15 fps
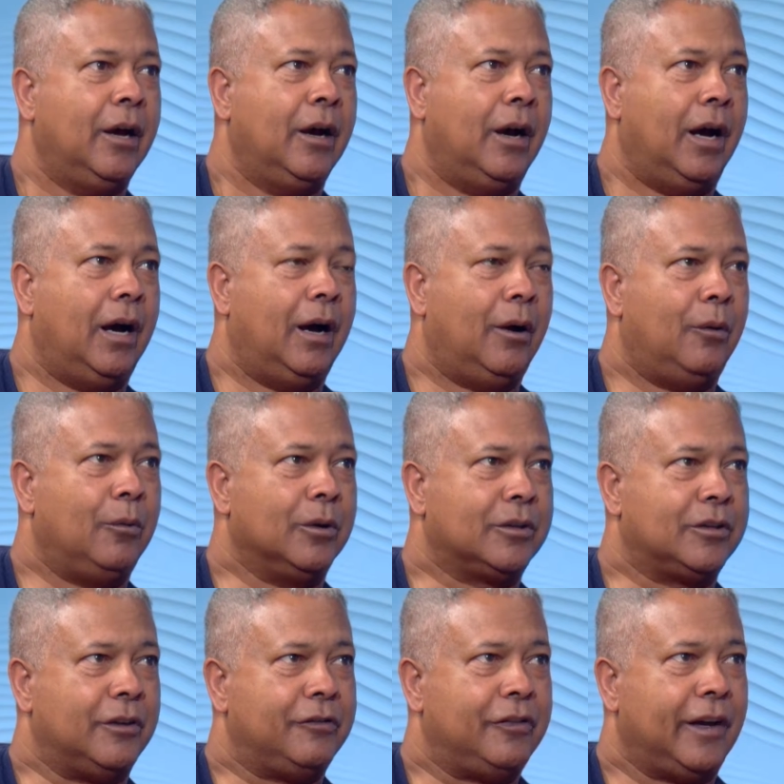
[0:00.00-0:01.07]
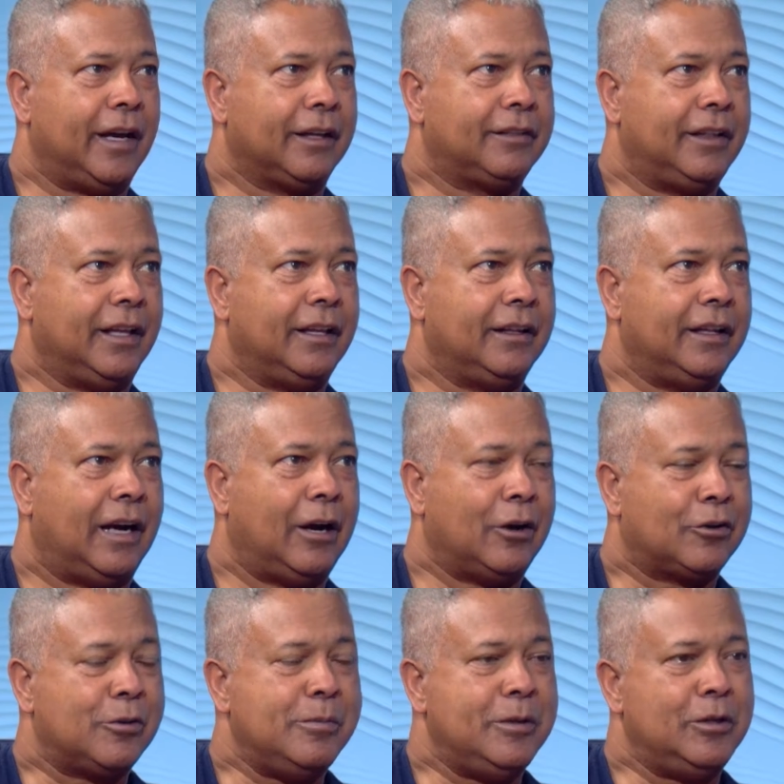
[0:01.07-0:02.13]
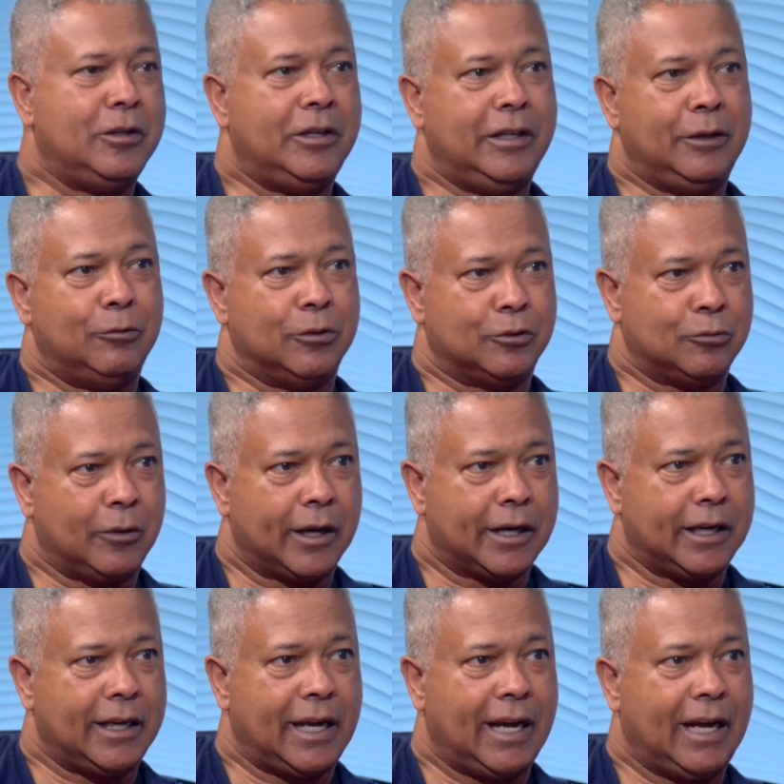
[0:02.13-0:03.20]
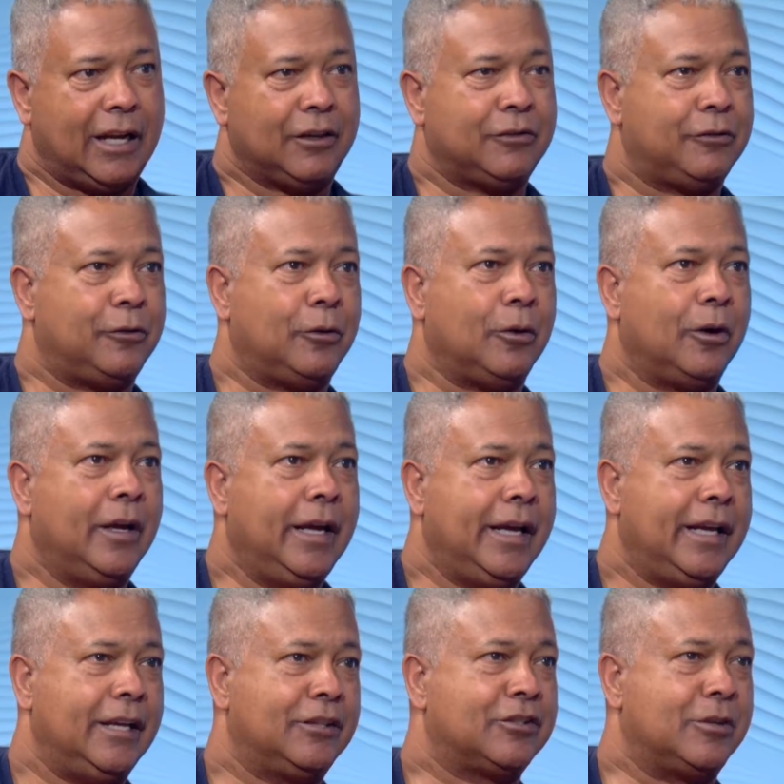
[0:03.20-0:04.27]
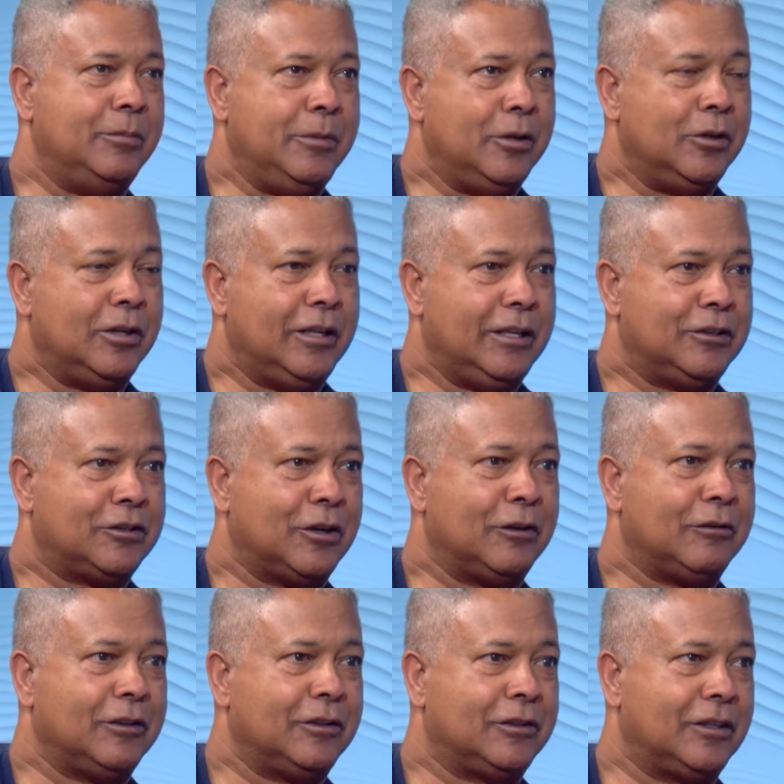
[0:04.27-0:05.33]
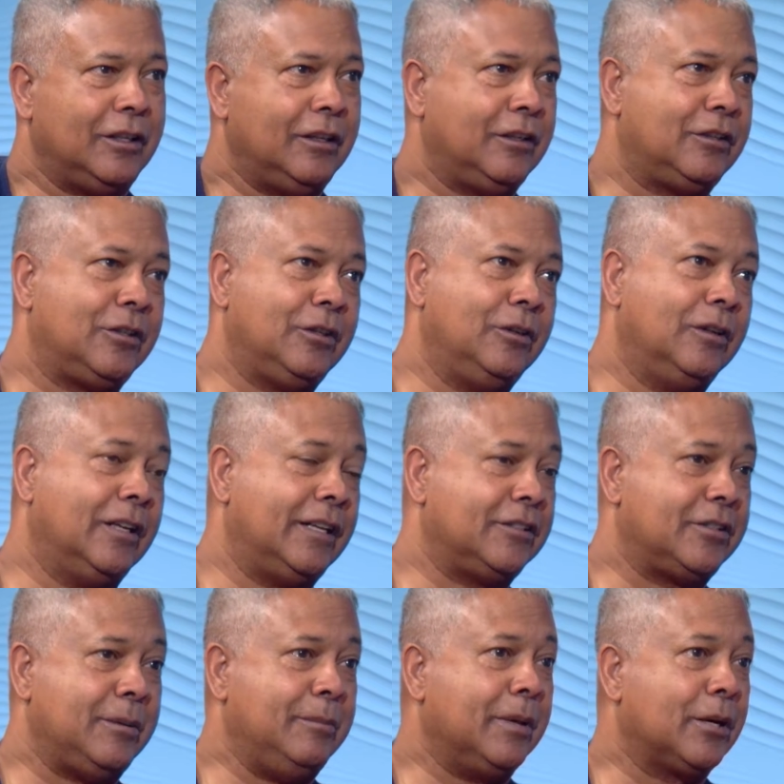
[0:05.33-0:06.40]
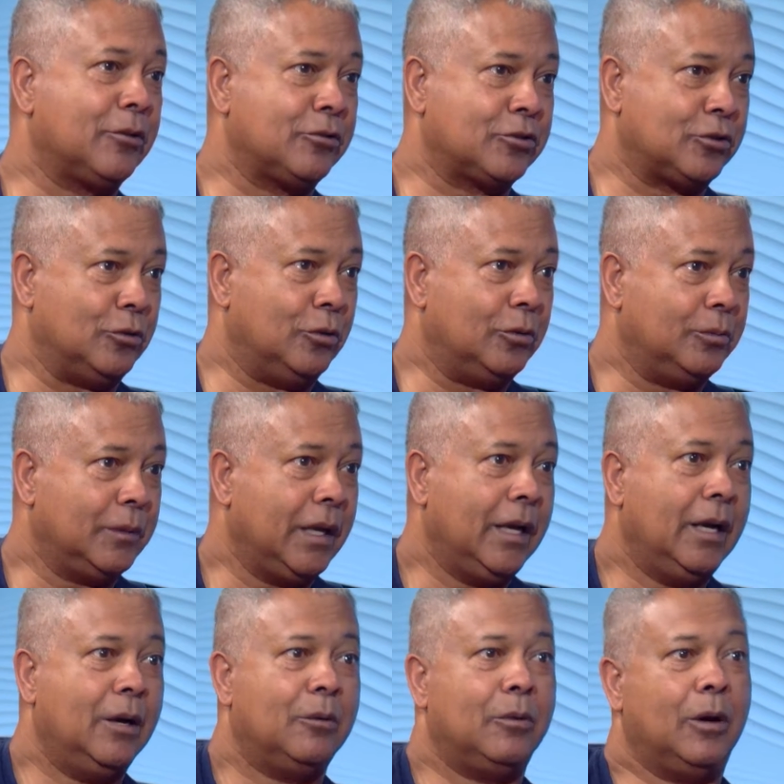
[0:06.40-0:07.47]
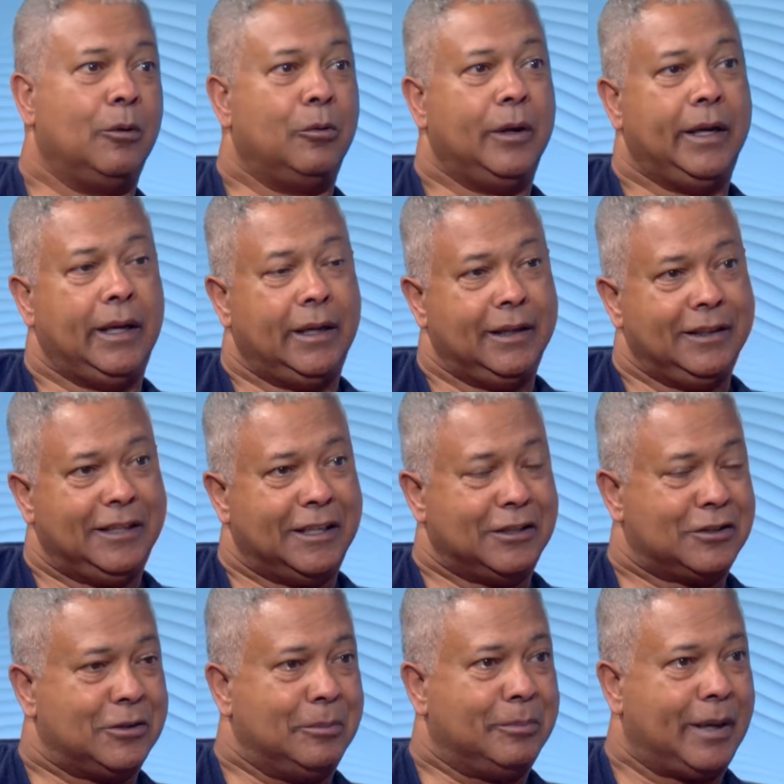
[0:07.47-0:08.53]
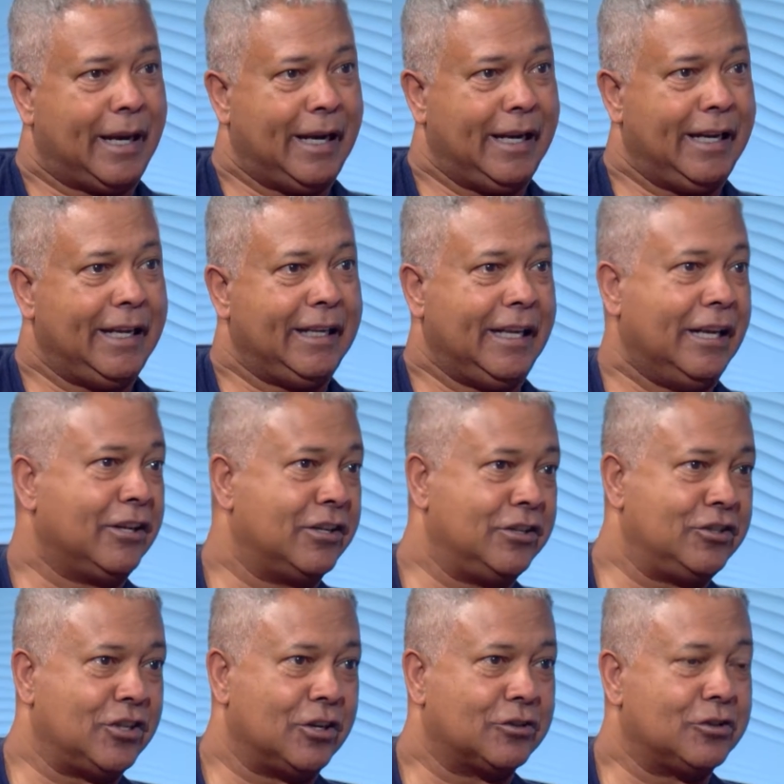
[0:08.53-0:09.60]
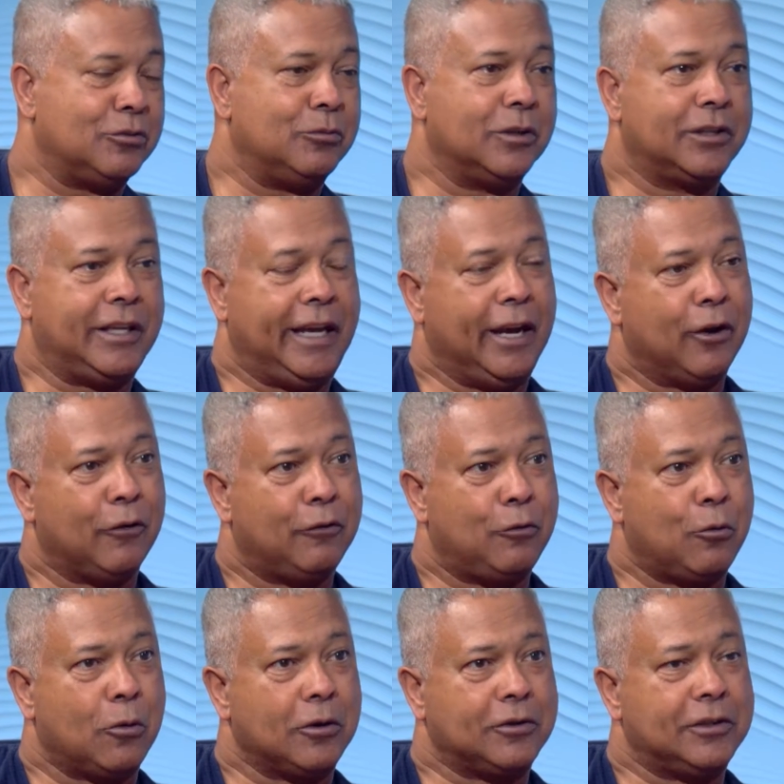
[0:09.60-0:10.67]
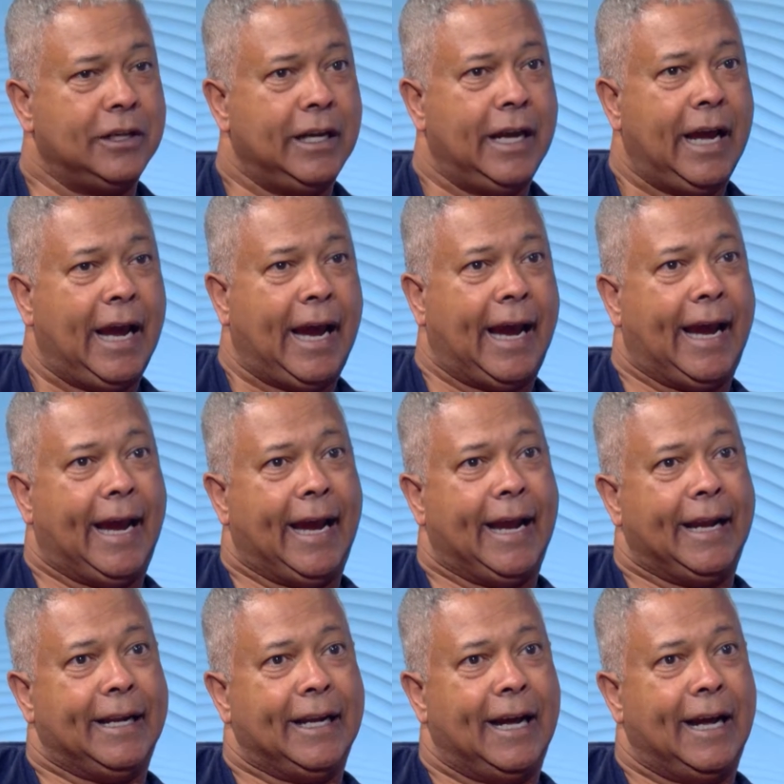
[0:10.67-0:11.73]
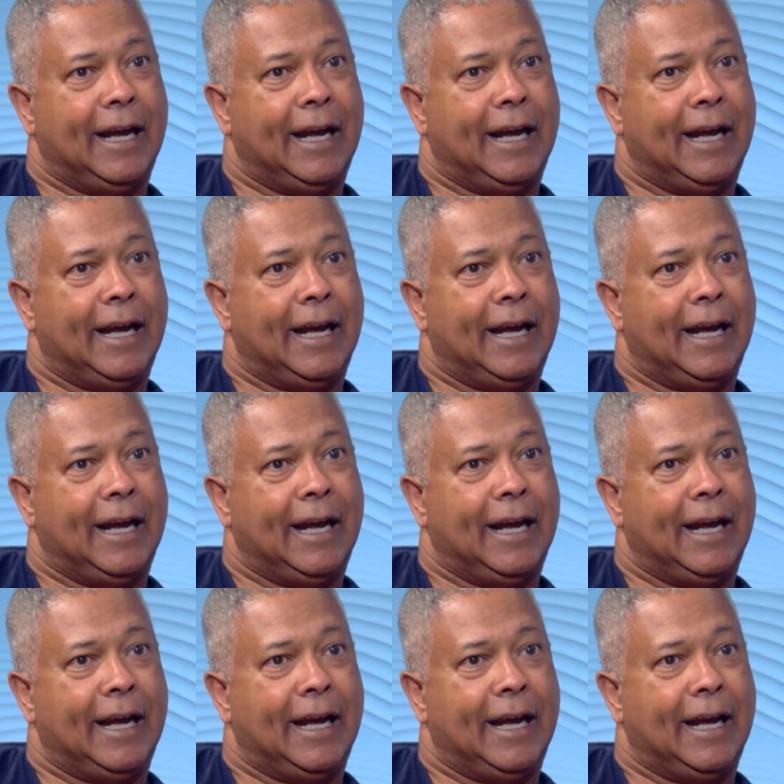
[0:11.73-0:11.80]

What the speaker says: was the fact that our community was recognized for its community service to Lindsay Middle School, where we did some painting in conjunction with the Air Force and